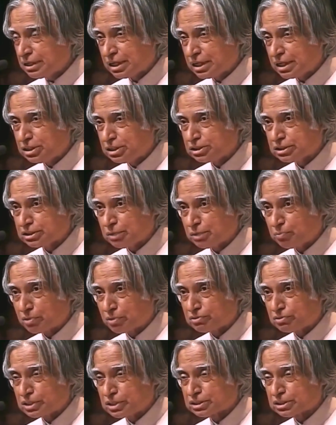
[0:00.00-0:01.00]
that is the
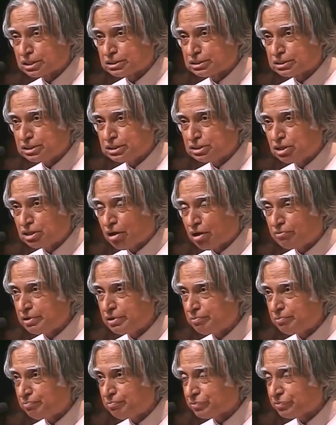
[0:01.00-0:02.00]
Professor Satish
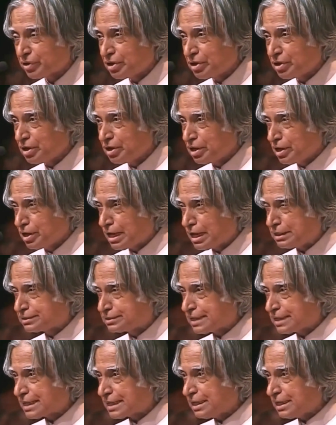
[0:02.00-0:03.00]
Dhawan,
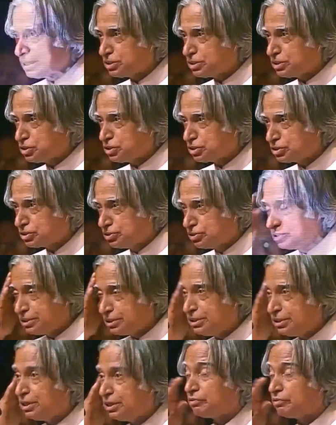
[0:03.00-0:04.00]
exactly at
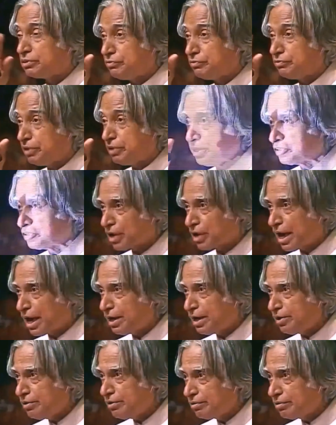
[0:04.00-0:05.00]
6:30, I was very
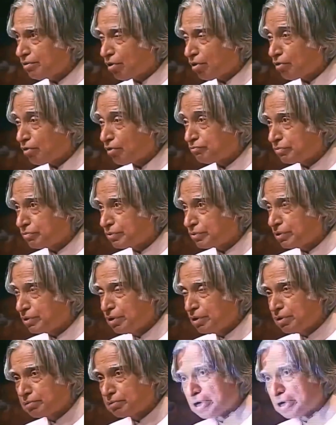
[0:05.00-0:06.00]
tired of
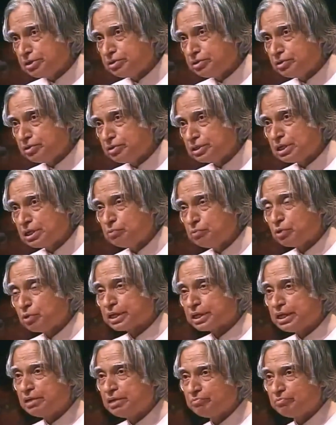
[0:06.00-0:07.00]
continuously
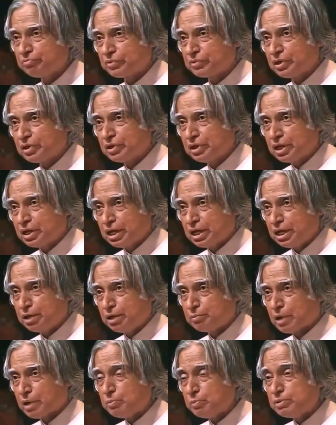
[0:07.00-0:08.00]
working.
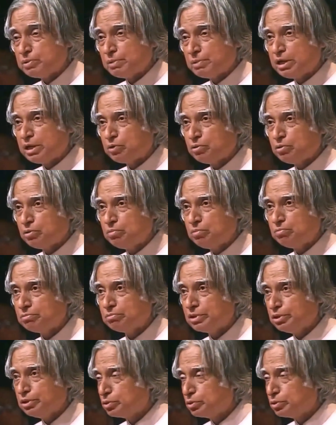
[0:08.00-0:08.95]
He come to my room,